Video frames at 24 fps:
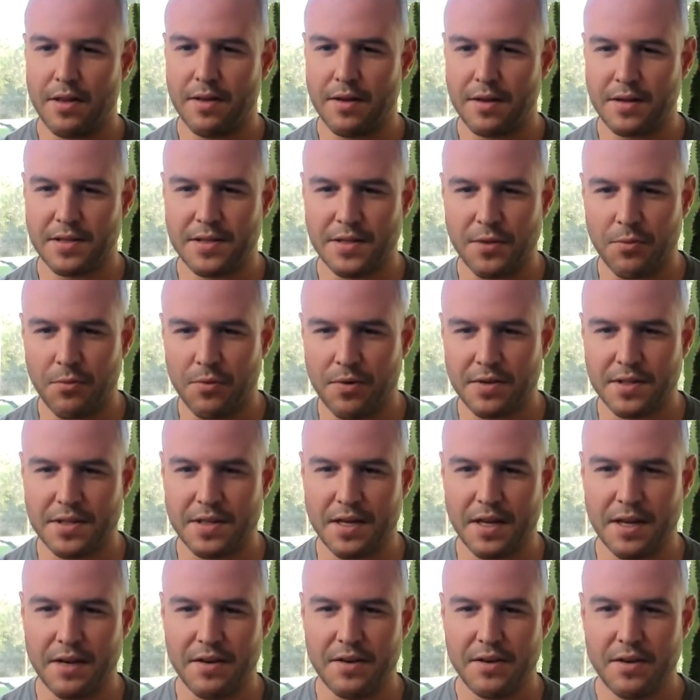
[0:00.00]
I think someone
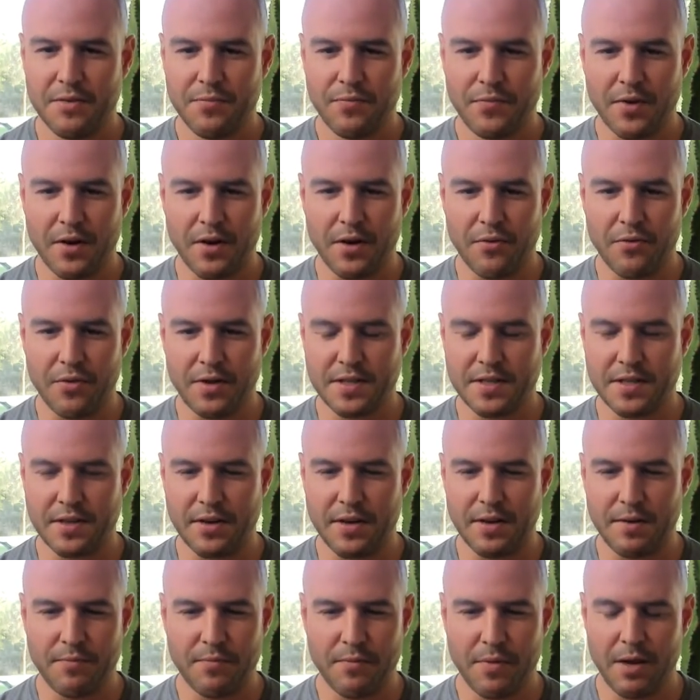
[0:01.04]
said uh,
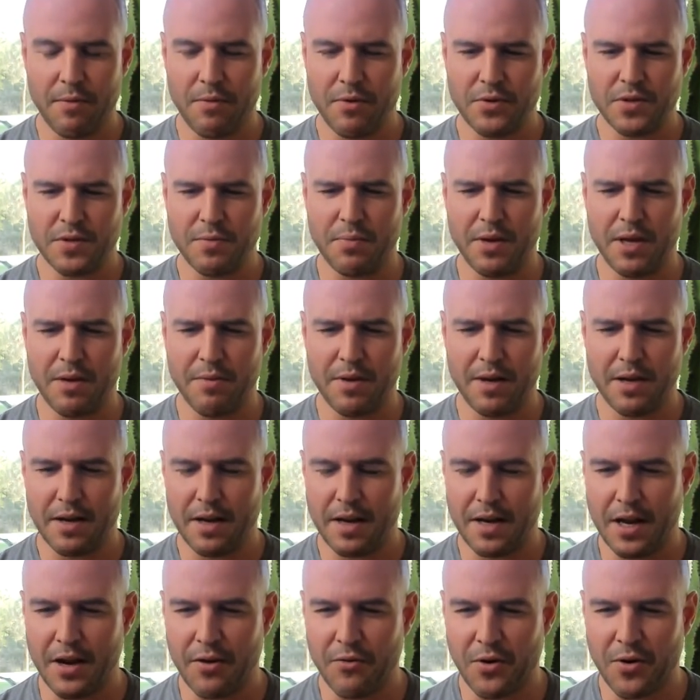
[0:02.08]
recently, maybe it was BB,
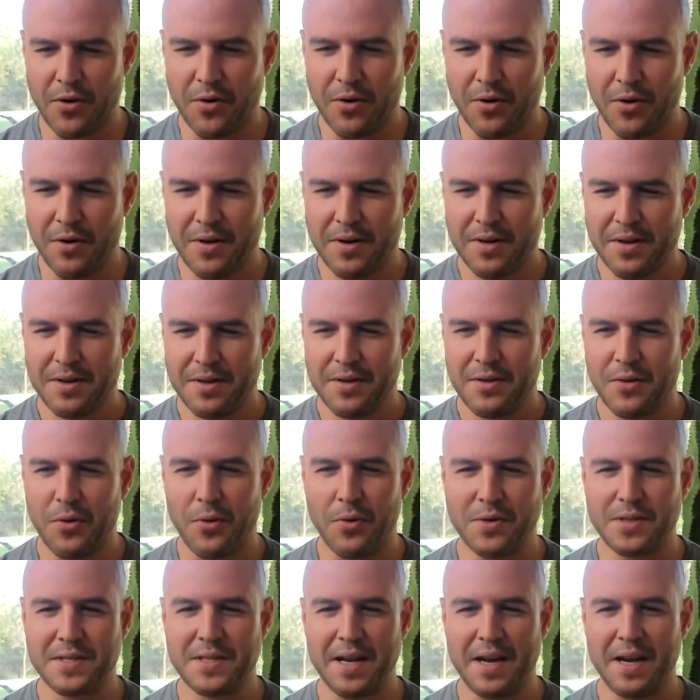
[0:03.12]
I can't recall,
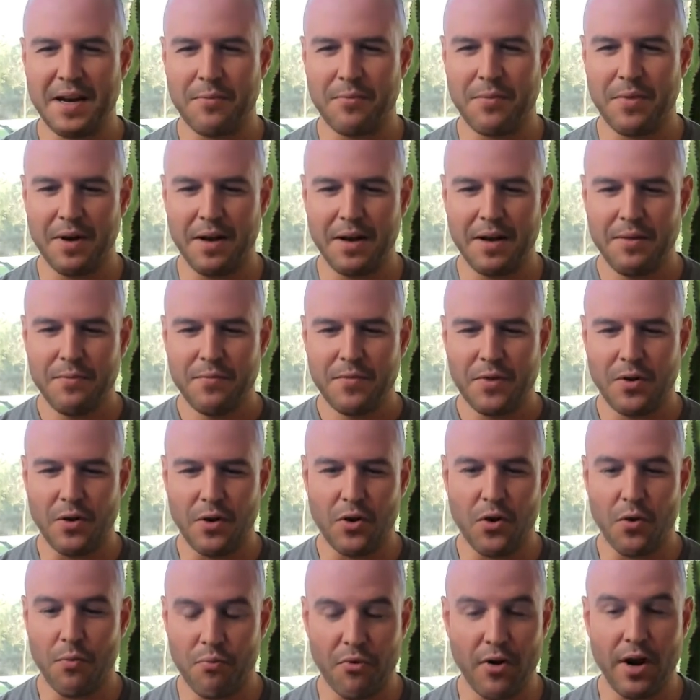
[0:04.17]
old saying, but you
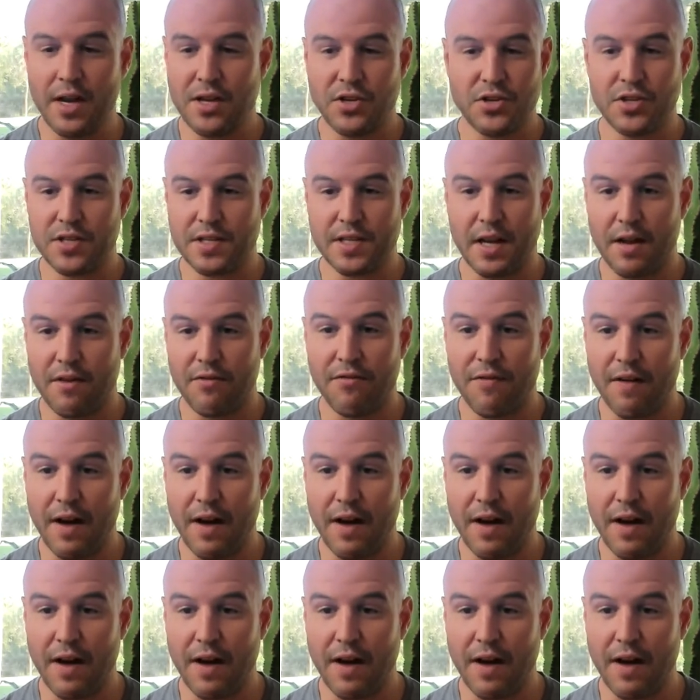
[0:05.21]
know, your brain is just on